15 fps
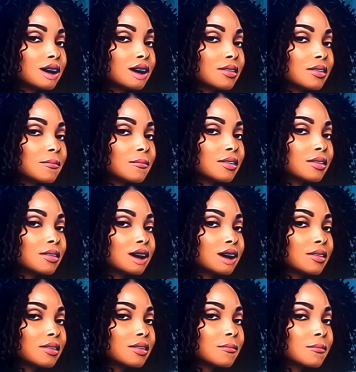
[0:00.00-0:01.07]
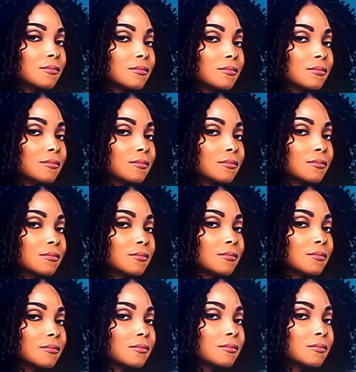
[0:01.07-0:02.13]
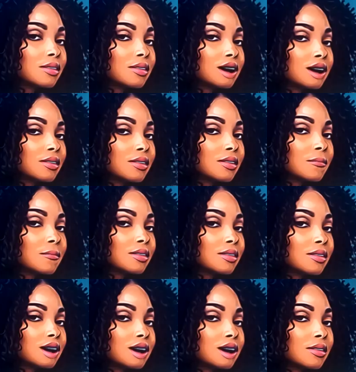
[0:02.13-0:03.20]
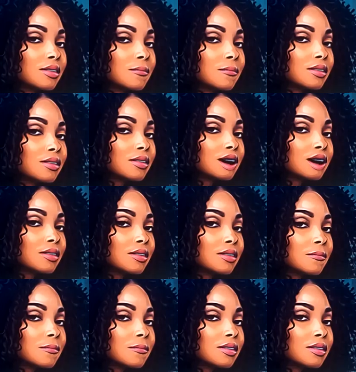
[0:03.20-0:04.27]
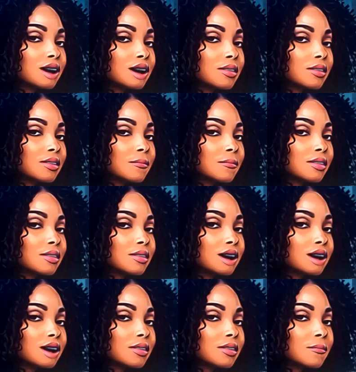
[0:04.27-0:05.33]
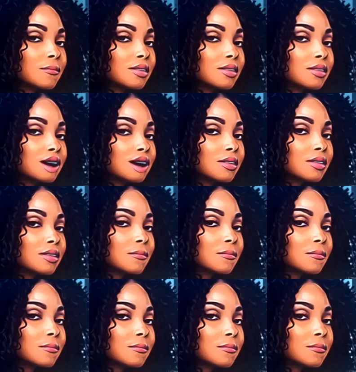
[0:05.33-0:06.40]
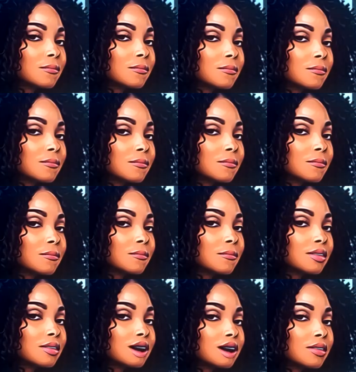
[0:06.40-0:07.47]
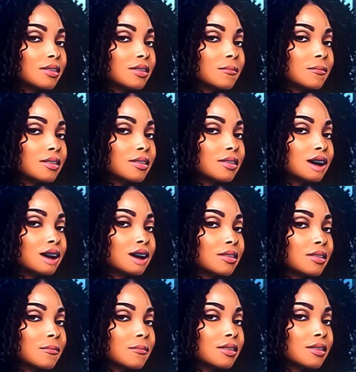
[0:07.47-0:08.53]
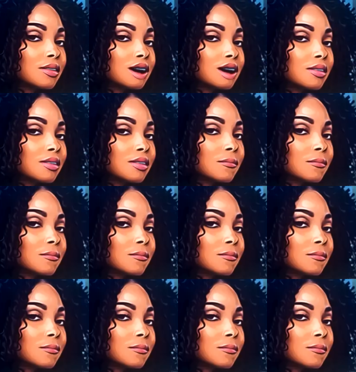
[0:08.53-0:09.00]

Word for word: But Drew, I told you I would cash app you if need be, girl. Listen, if you get all your followers to send you $1, we can make this lady go away.